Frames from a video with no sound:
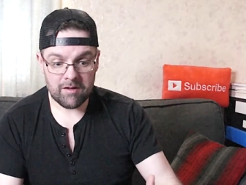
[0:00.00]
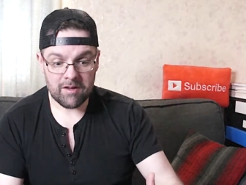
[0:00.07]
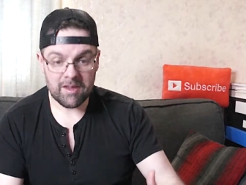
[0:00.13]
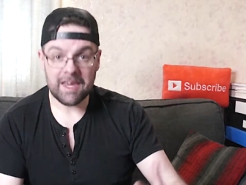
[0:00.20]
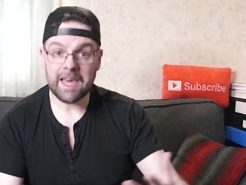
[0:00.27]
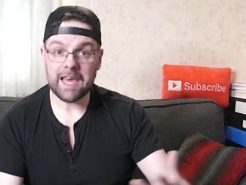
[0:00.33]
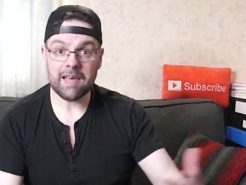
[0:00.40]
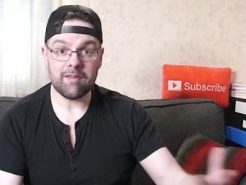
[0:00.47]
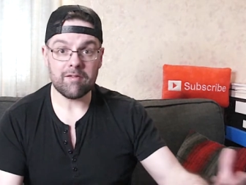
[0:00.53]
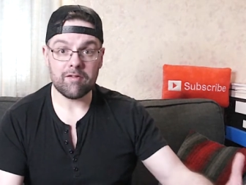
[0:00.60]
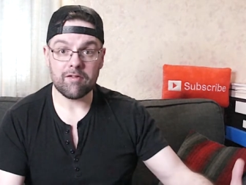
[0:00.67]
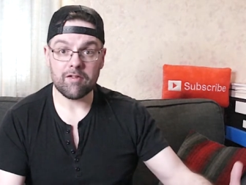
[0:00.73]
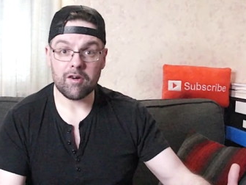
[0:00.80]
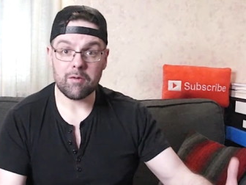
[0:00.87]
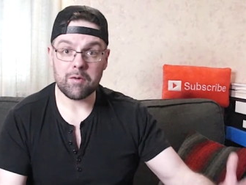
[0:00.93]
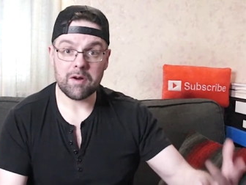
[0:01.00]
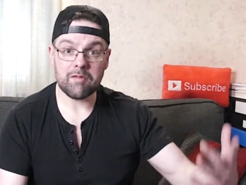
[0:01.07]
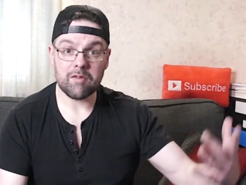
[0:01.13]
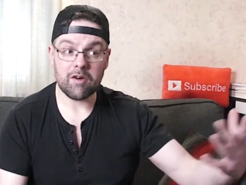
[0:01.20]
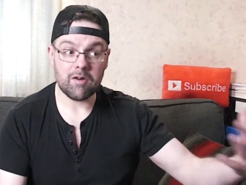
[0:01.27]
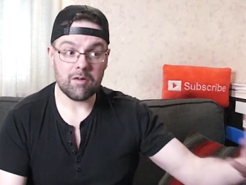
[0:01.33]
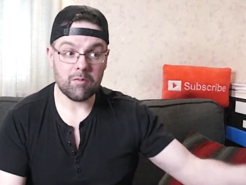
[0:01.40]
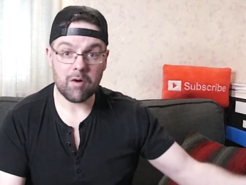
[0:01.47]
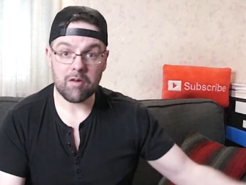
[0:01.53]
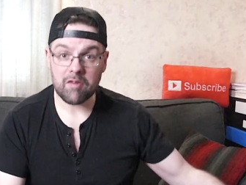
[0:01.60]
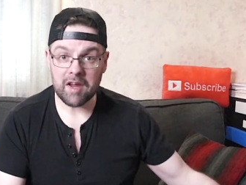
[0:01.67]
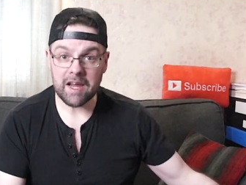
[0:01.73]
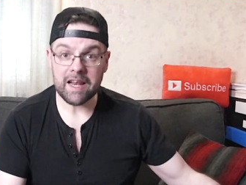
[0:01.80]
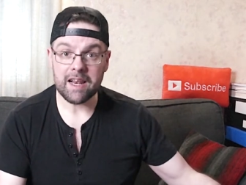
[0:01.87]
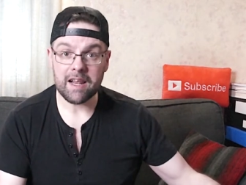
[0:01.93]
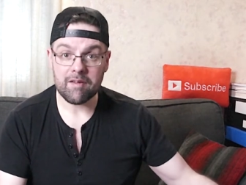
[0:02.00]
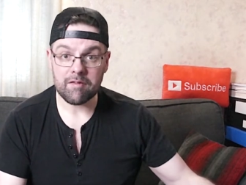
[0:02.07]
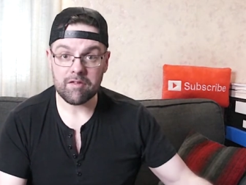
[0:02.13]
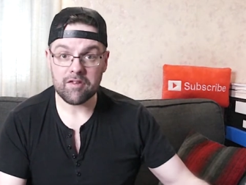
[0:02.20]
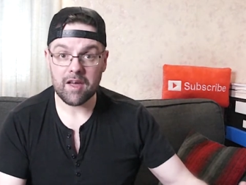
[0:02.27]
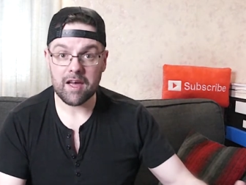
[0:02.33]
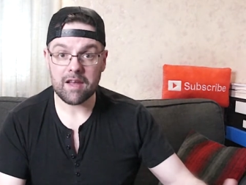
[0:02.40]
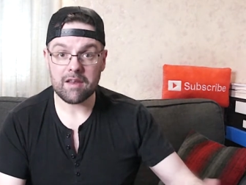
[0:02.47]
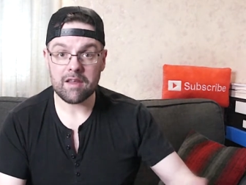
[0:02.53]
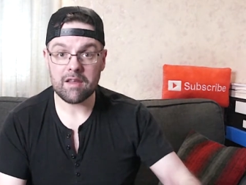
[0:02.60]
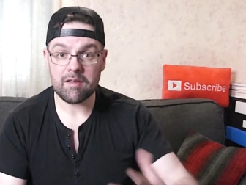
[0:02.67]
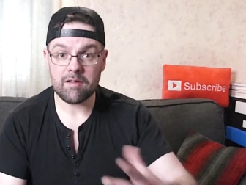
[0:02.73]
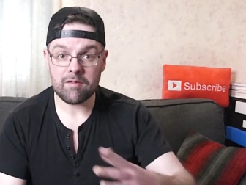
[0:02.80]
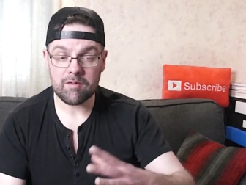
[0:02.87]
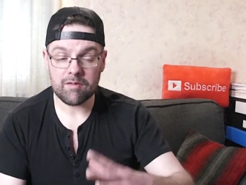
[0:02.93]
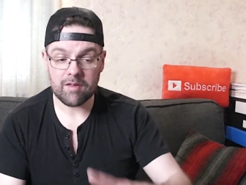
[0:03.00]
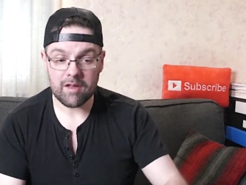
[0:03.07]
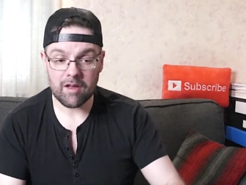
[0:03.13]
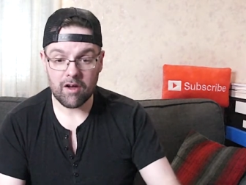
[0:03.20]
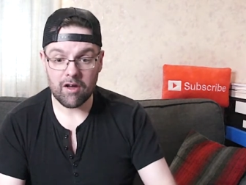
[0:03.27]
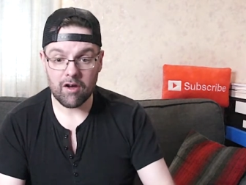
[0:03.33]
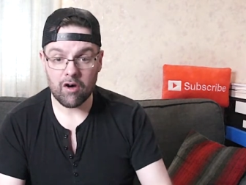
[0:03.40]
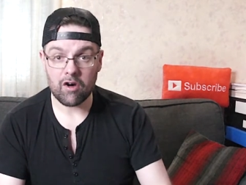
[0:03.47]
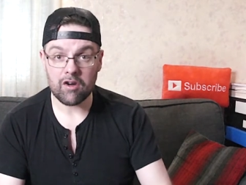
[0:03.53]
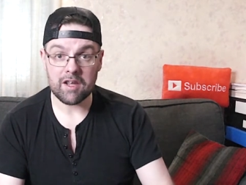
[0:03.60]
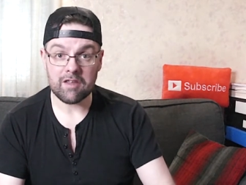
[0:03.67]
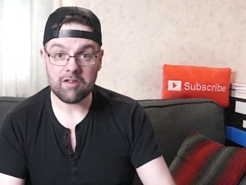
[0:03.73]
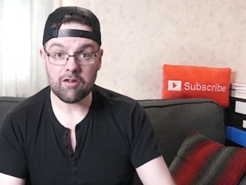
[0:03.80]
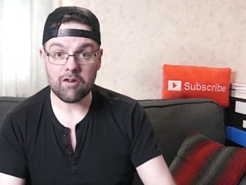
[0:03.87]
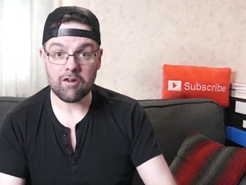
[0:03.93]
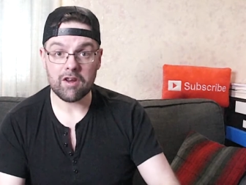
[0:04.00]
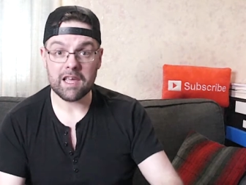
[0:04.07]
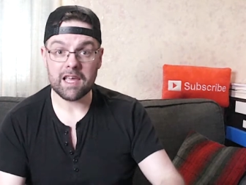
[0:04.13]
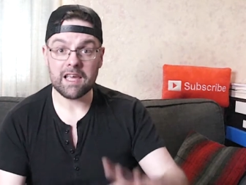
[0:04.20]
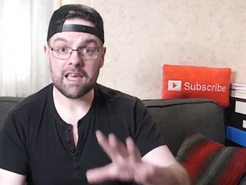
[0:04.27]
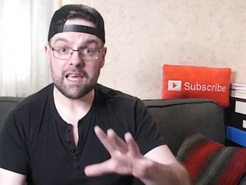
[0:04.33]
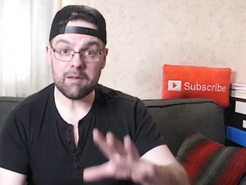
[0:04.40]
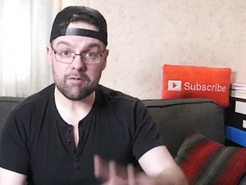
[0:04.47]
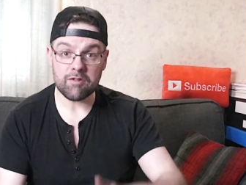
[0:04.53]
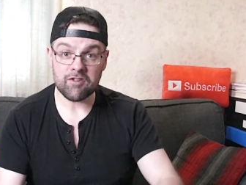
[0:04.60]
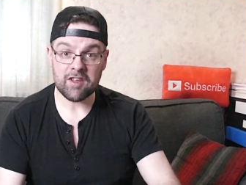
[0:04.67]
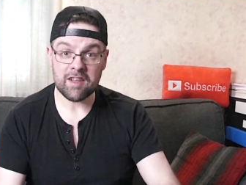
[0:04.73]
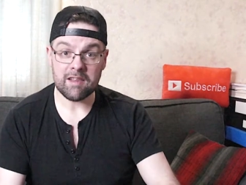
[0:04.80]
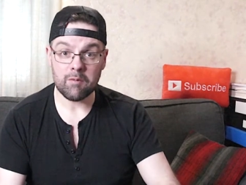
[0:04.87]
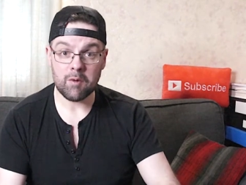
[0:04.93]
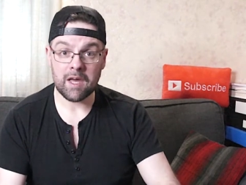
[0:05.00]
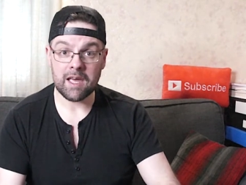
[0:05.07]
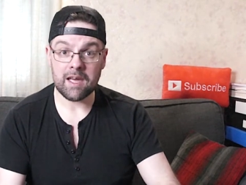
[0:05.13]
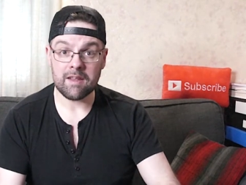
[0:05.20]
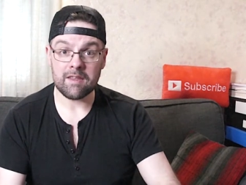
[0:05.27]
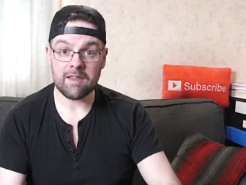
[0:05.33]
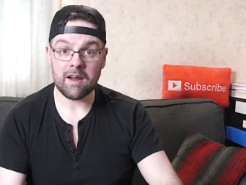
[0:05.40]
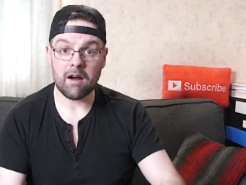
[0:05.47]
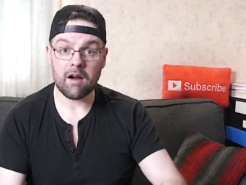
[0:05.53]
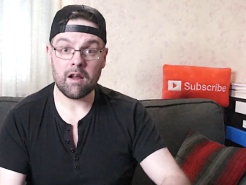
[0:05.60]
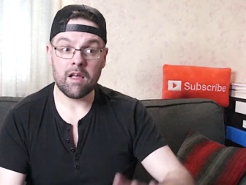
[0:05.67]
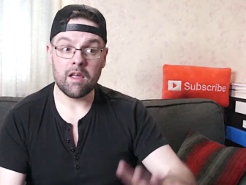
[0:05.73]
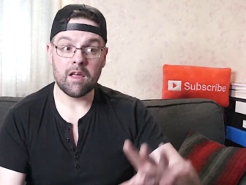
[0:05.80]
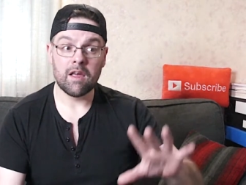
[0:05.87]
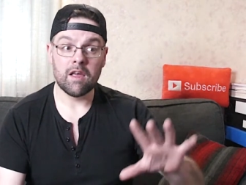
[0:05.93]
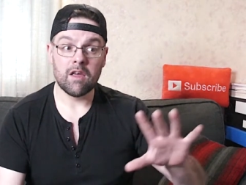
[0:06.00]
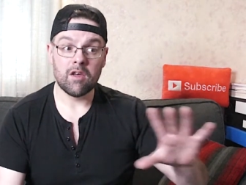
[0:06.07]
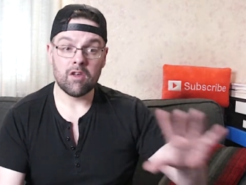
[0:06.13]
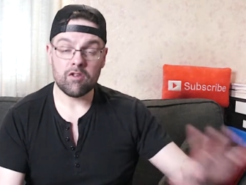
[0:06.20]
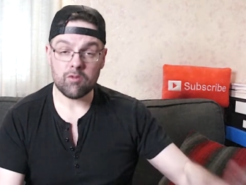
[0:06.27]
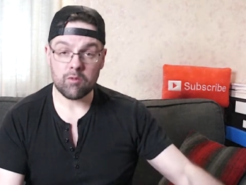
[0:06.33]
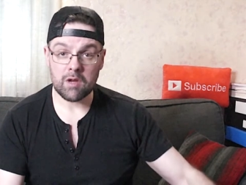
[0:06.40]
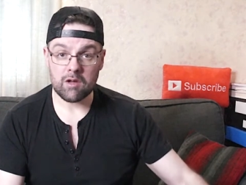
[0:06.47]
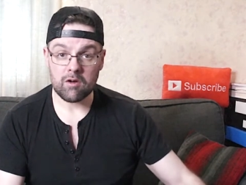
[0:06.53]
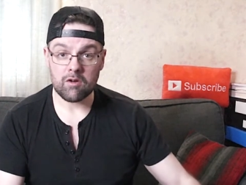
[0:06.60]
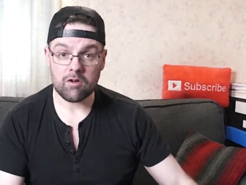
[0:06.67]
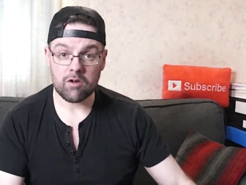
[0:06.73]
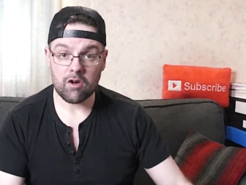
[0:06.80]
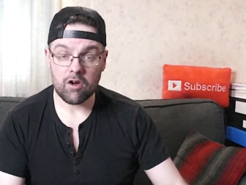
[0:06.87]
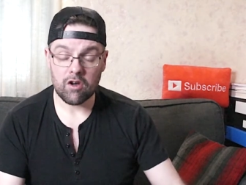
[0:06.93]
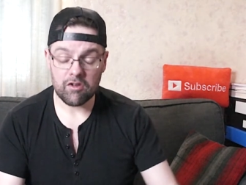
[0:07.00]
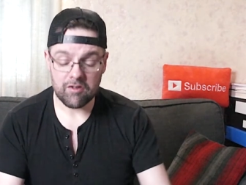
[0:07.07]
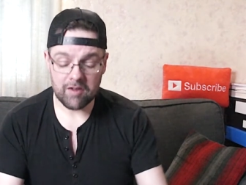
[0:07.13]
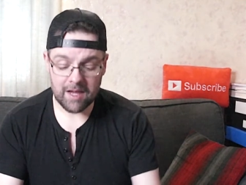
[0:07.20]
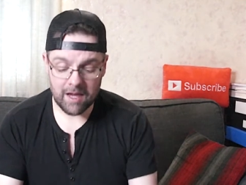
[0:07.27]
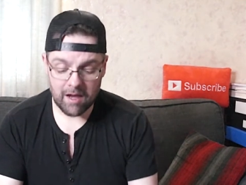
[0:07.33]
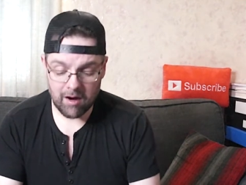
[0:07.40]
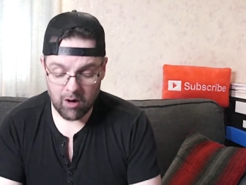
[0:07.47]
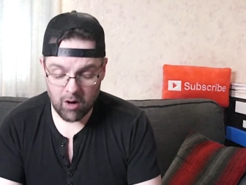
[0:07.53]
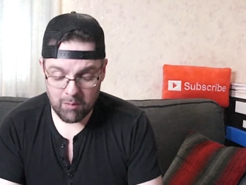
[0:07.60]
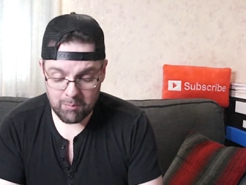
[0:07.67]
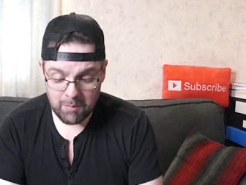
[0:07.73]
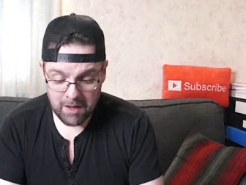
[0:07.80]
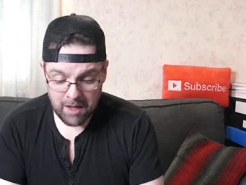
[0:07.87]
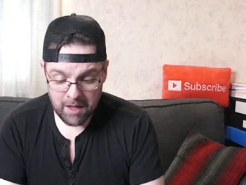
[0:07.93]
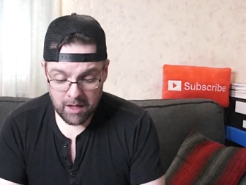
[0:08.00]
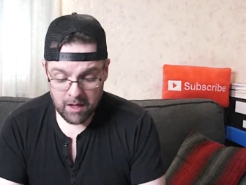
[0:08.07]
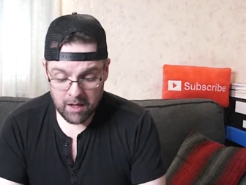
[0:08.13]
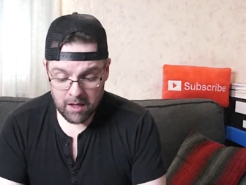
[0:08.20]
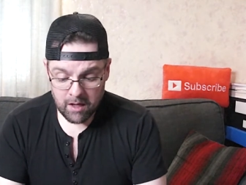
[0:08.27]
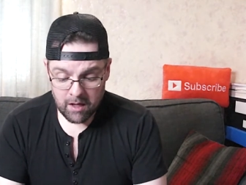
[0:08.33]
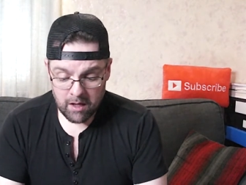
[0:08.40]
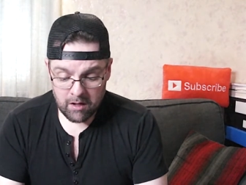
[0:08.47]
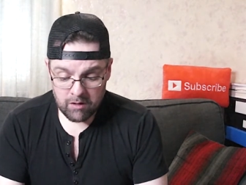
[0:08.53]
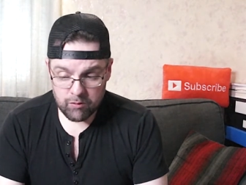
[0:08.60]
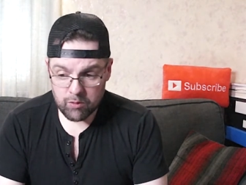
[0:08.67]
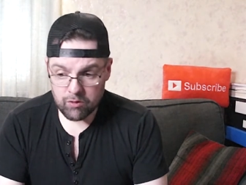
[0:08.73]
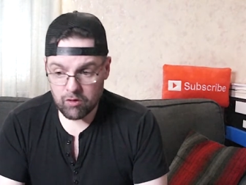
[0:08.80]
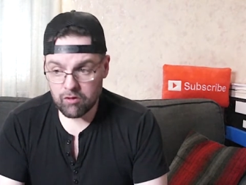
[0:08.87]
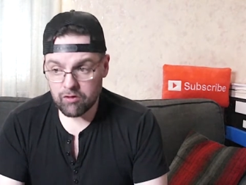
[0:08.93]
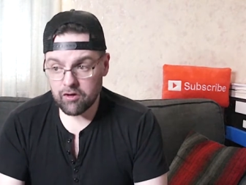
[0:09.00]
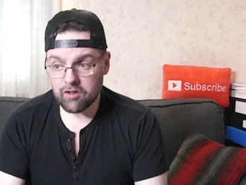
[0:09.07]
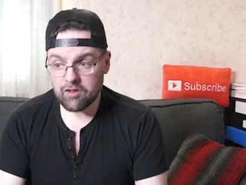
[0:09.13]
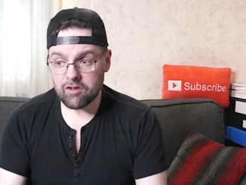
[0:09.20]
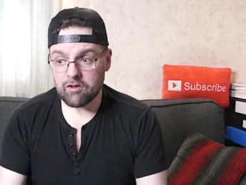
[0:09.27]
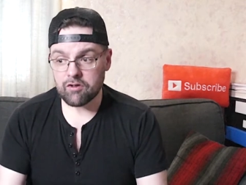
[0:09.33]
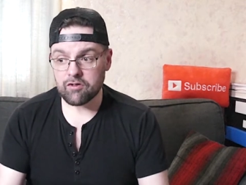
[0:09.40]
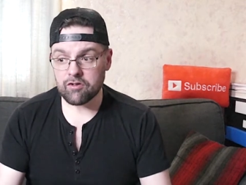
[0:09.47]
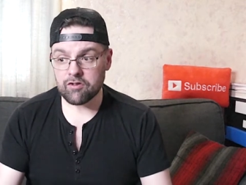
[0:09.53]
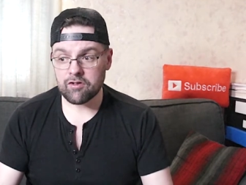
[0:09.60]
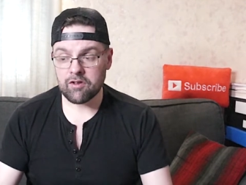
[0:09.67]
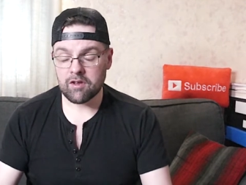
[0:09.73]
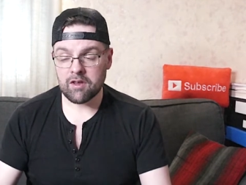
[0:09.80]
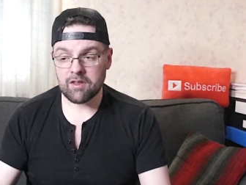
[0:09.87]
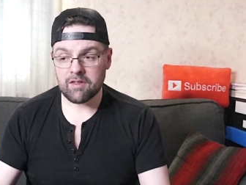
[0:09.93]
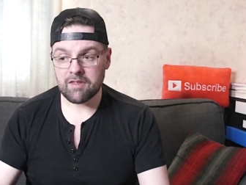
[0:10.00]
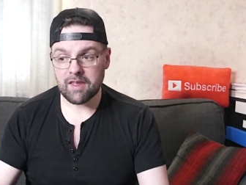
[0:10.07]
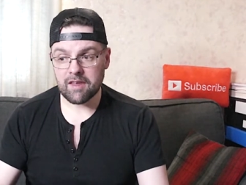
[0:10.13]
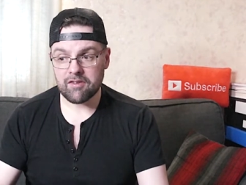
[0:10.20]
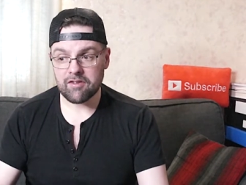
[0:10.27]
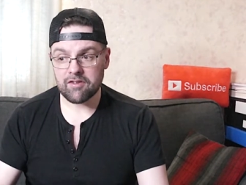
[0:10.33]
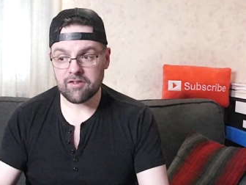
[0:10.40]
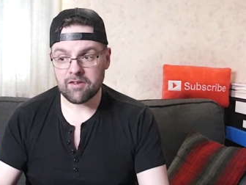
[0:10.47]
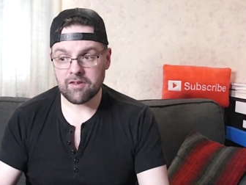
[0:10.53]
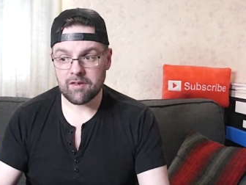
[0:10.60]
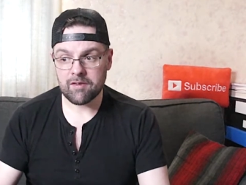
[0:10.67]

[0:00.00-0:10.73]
cave or whatever, wherever he lives at on Eternia. He was sealed away in there so they couldn't cause any harm. So it turns out there's this